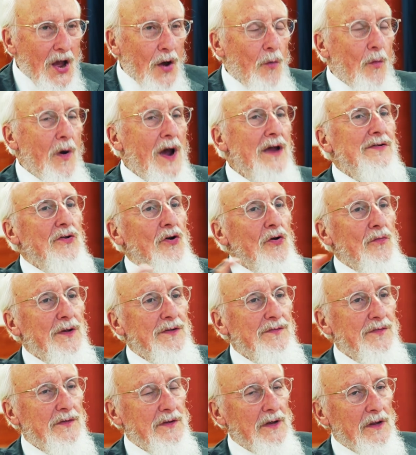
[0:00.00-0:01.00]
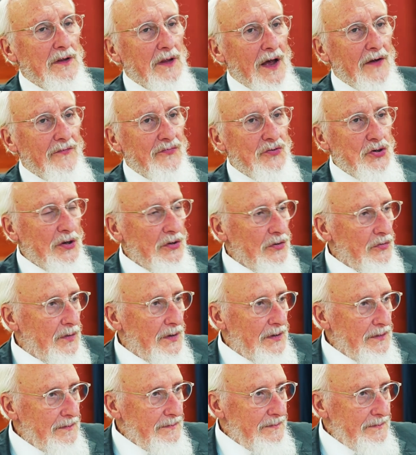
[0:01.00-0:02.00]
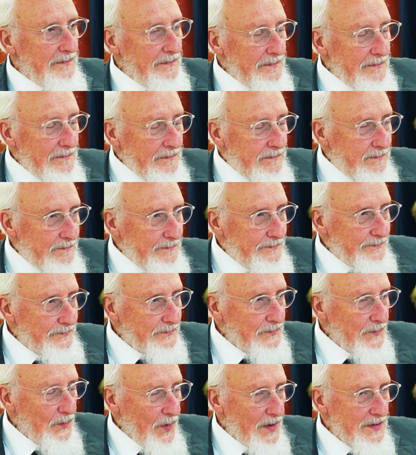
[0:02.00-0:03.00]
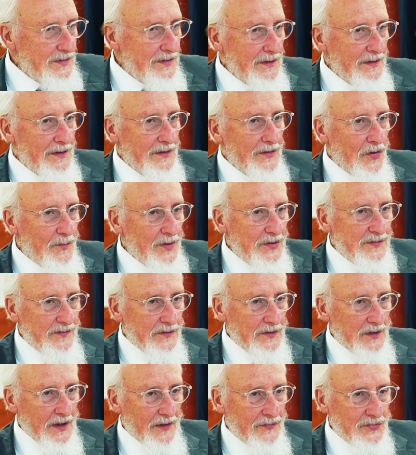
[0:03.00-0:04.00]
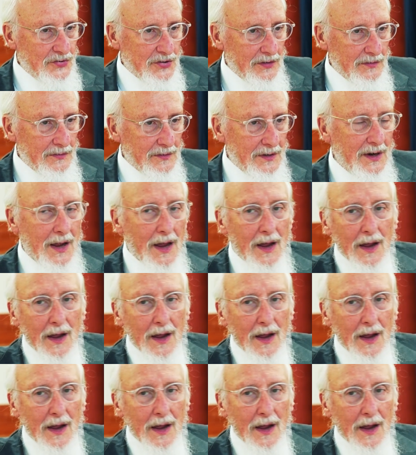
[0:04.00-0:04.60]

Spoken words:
Why is there no mitzvah to love children? Why is there no mitzvah to love children?